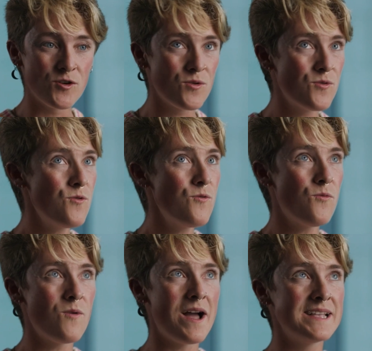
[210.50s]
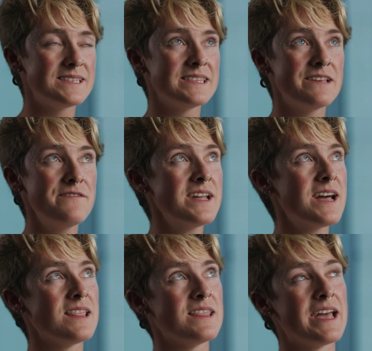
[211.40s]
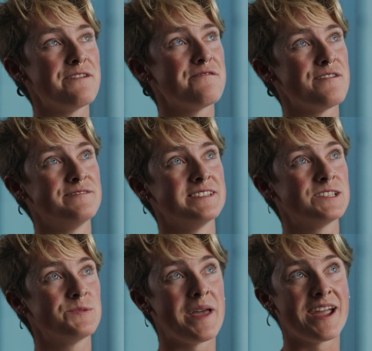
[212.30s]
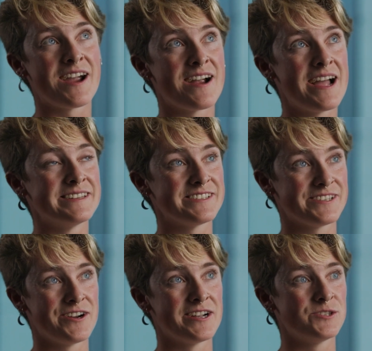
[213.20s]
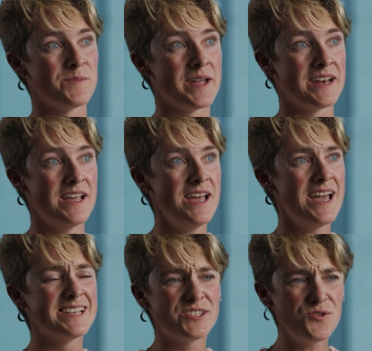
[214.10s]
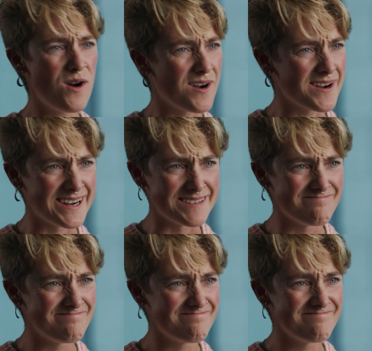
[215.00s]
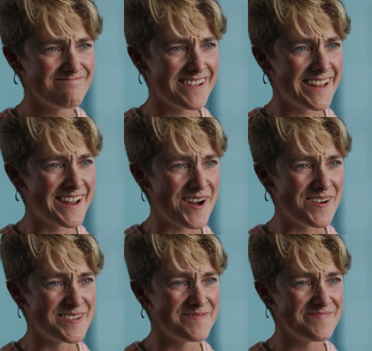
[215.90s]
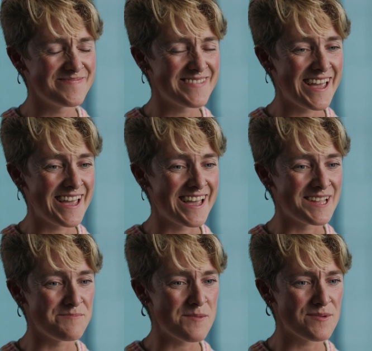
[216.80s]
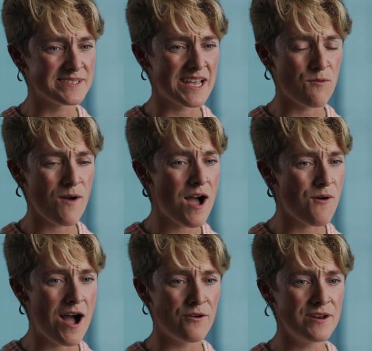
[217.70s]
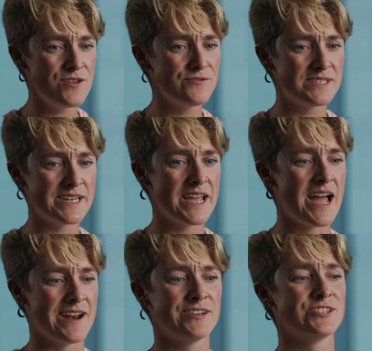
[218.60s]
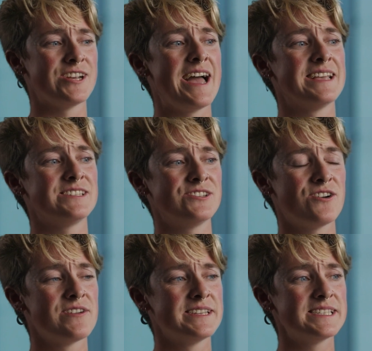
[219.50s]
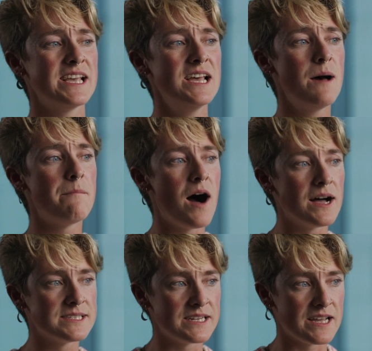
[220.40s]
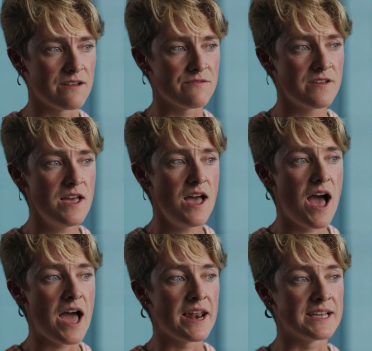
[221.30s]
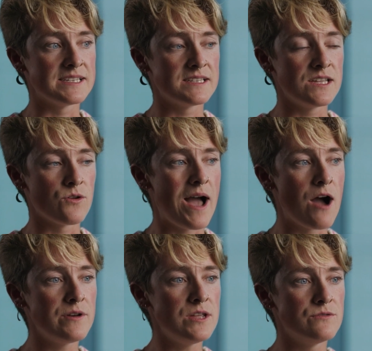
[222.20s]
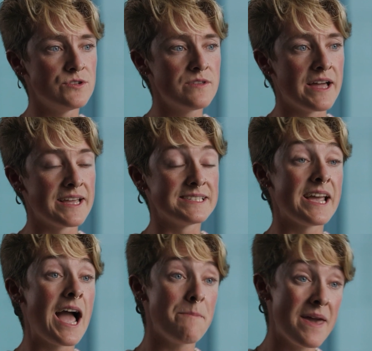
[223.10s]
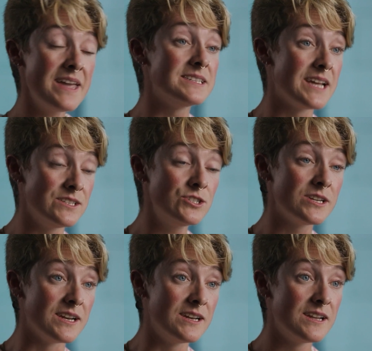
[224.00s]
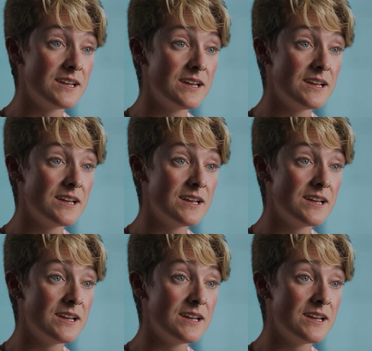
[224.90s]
Who, it, living a life of despair and discouragement, it's too hard, you know? and people say, wow, how do you stay energized? You're always positive. And I, you know, how do you do that? And I say, I pay attention.